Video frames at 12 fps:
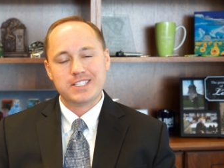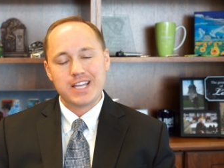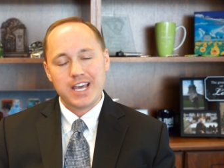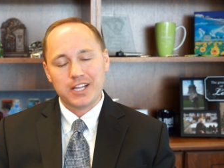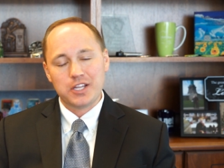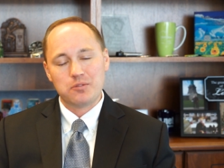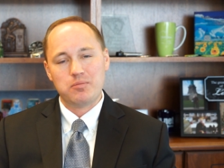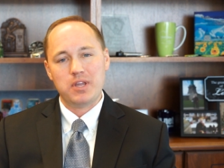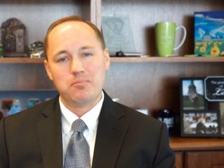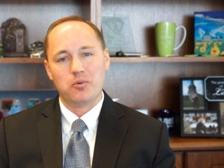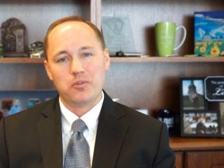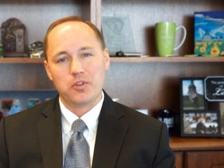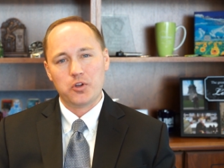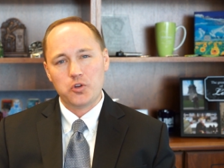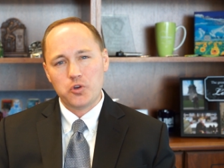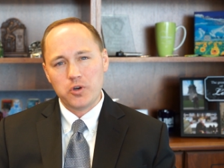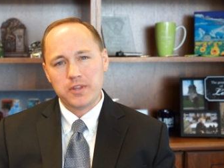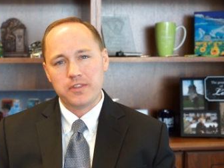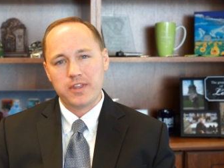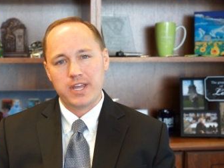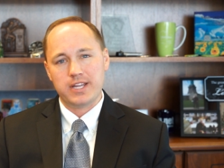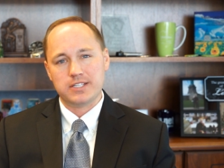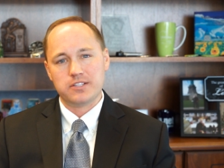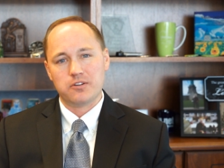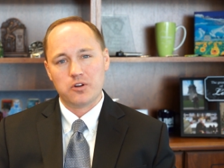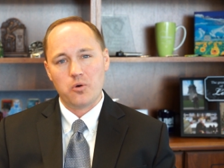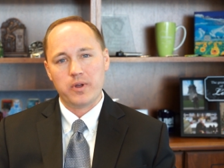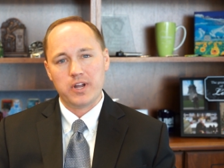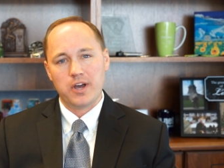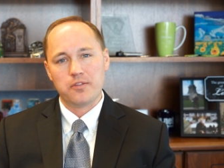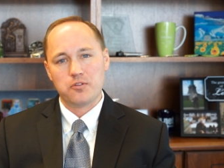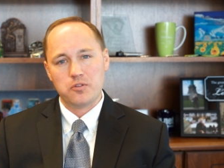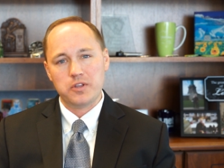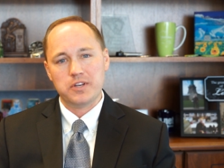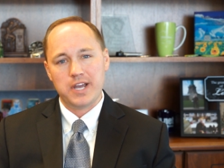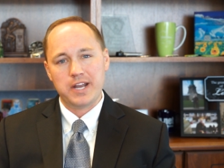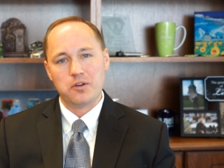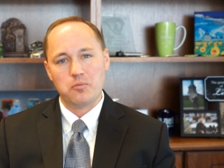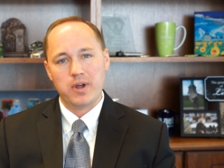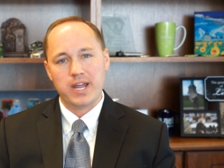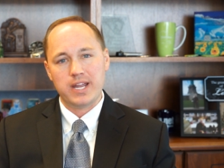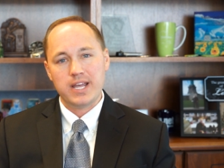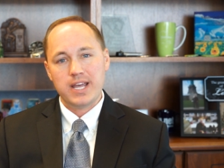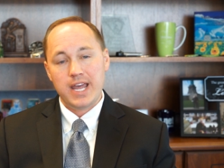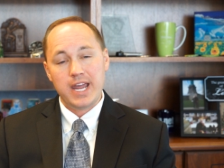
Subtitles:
telling people the good things that are going on through the United Way